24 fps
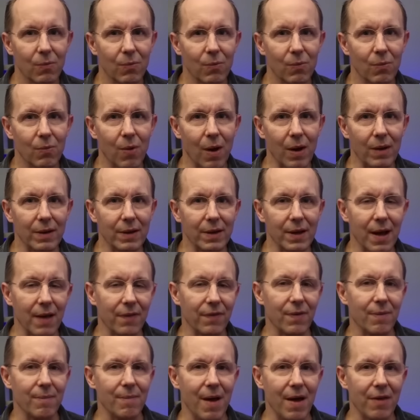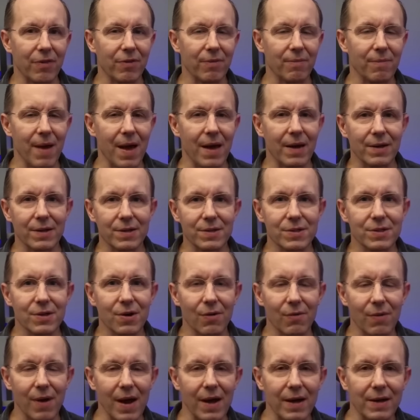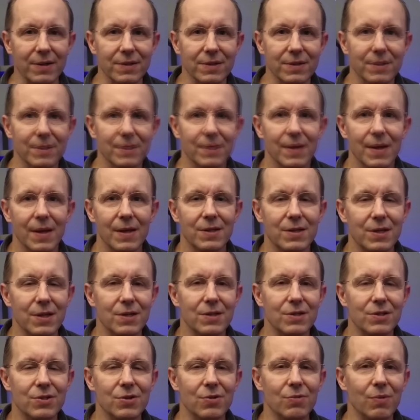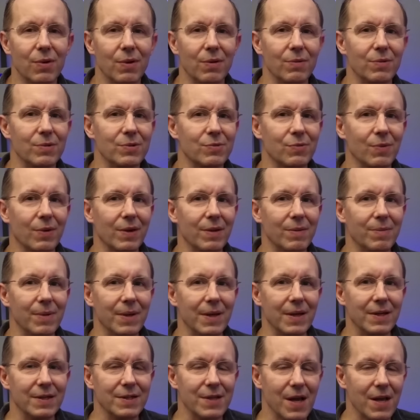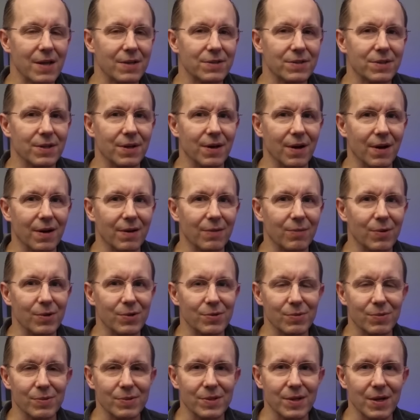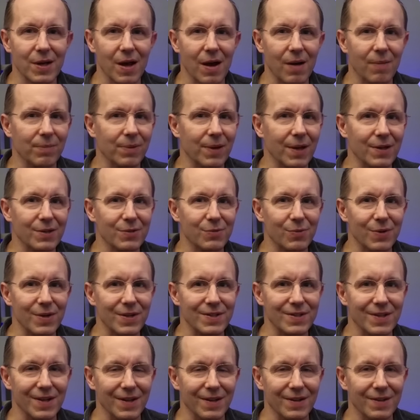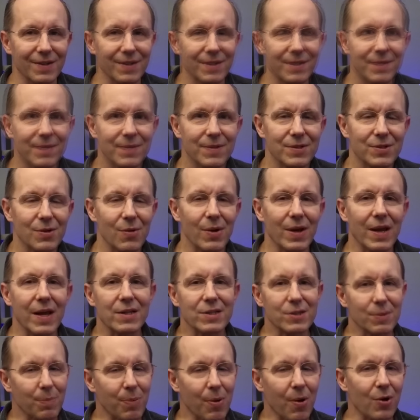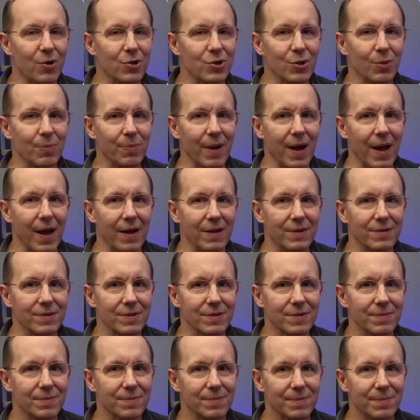While it got the mathematics correct, it didn't do what it was really being tested on, which was the complex reasoning. So it gets a partial pass.